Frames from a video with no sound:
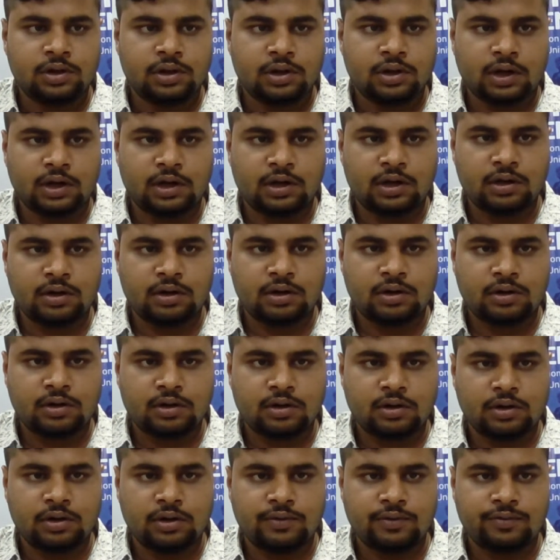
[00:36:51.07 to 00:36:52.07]
And
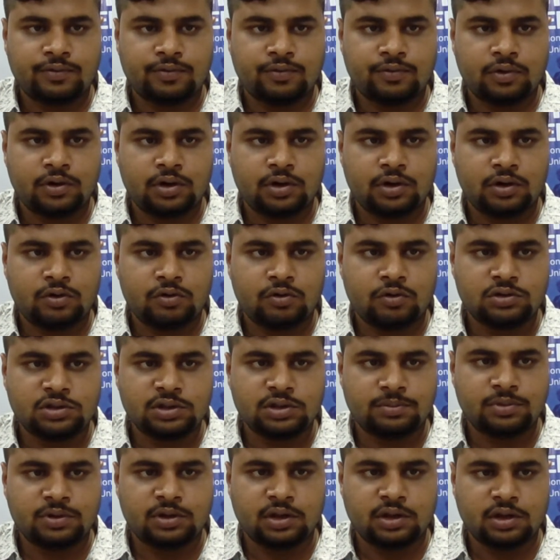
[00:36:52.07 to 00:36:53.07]
if we do
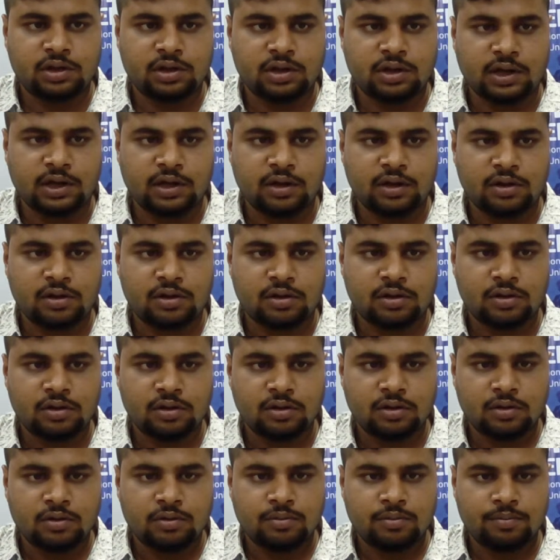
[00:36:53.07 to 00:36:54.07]
something like
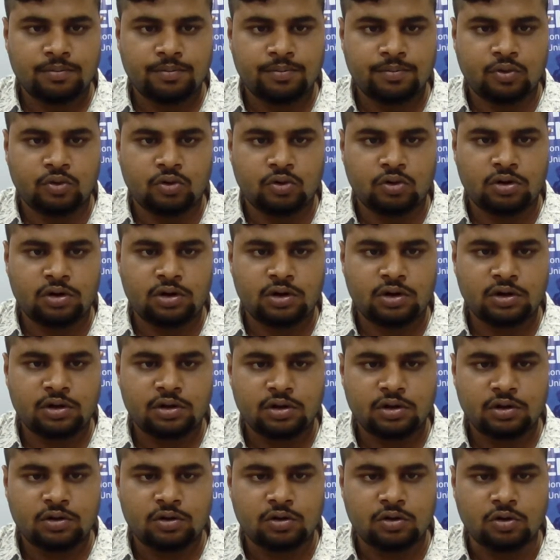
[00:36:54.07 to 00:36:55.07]
board,
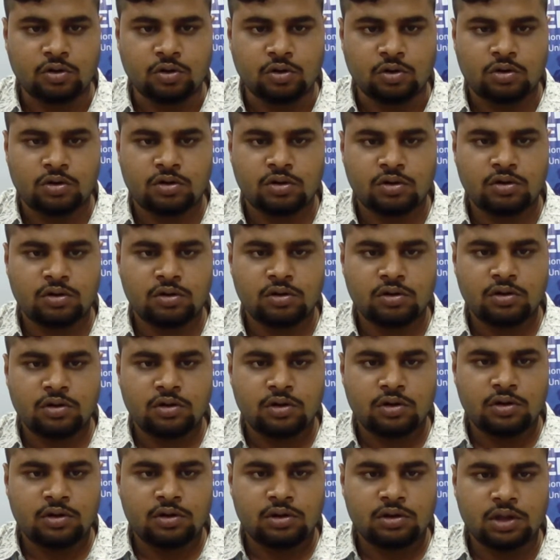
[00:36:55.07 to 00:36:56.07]
look,
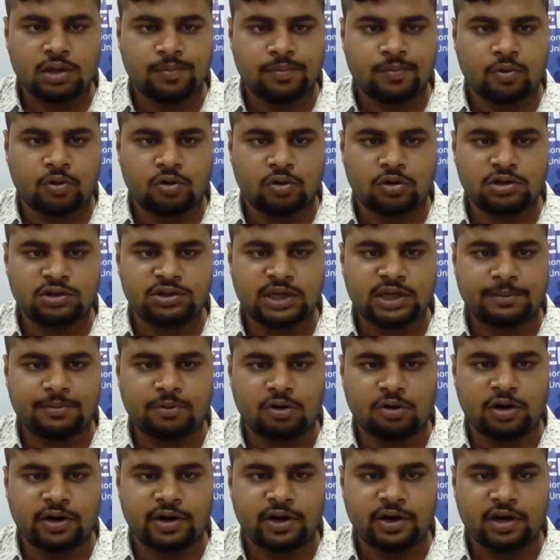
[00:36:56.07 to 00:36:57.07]
the boards have
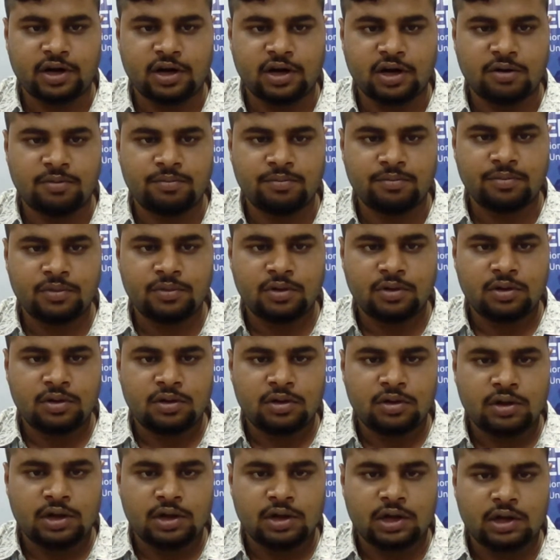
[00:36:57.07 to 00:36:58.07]
already come.
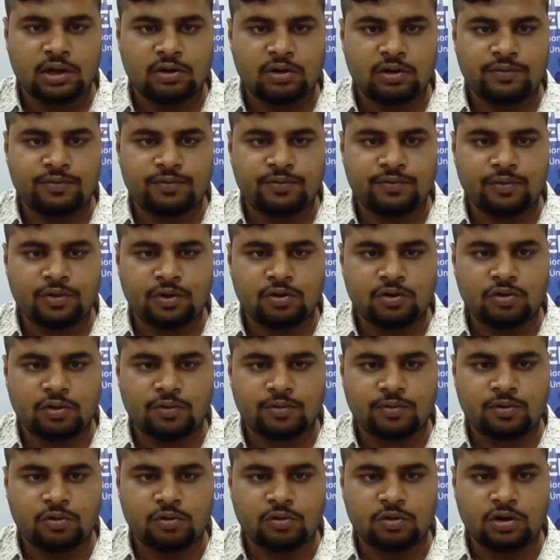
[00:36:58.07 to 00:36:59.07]
And if we
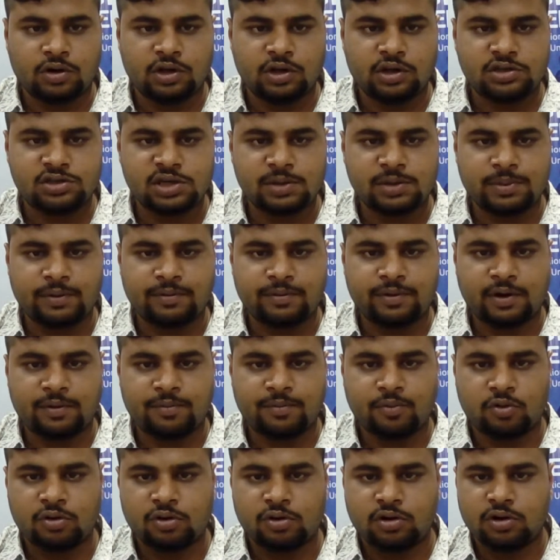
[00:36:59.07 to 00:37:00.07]
go to Digistump AVR
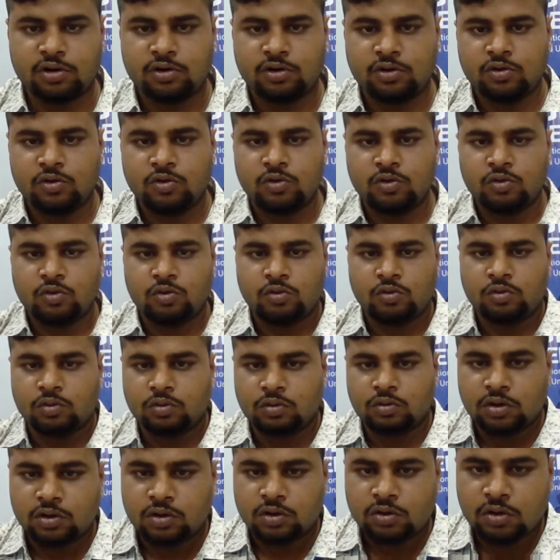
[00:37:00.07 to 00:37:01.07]
board,
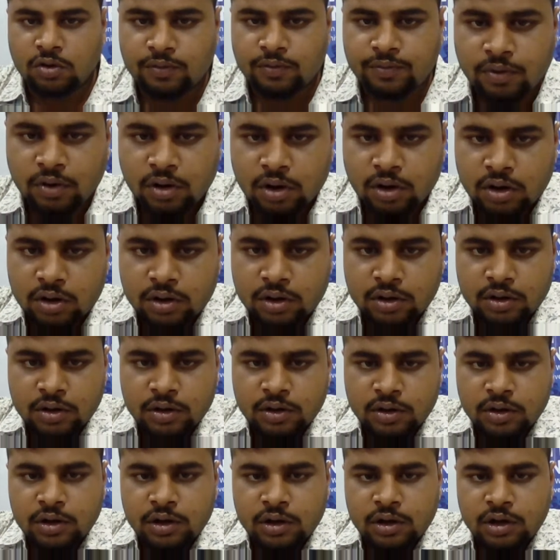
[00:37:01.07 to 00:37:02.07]
we go for
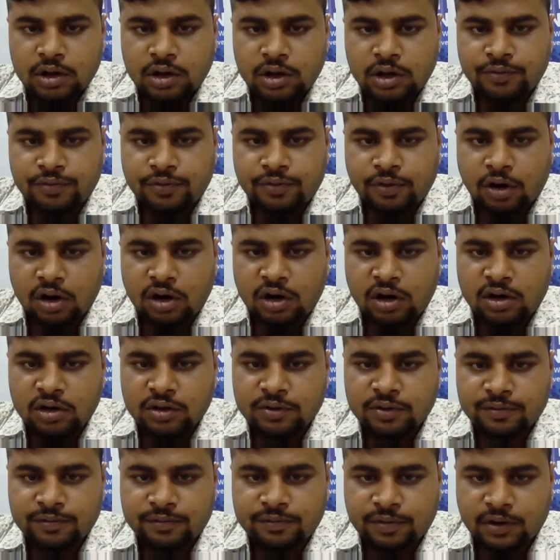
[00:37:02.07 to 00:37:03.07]

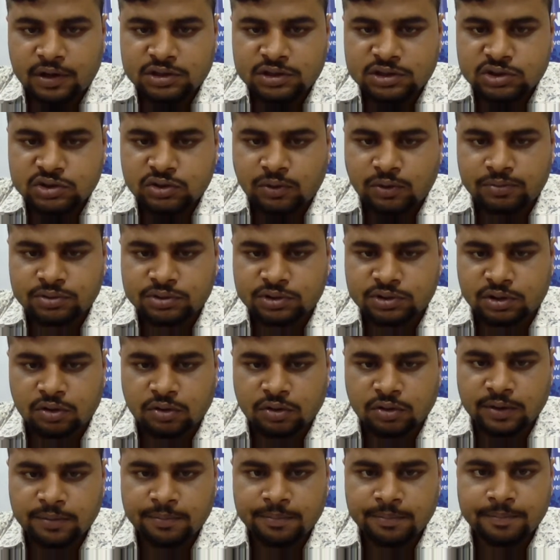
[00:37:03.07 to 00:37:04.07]
default first option,
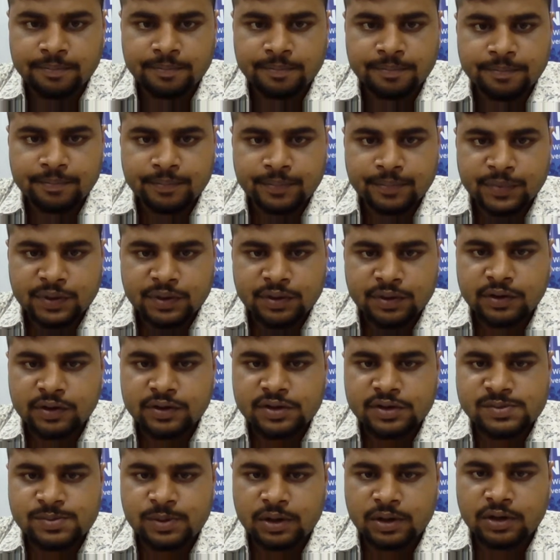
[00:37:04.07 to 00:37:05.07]
okay.
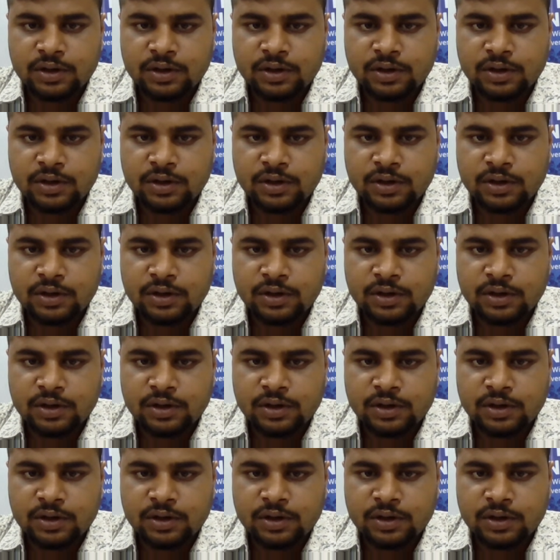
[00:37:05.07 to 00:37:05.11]
This is for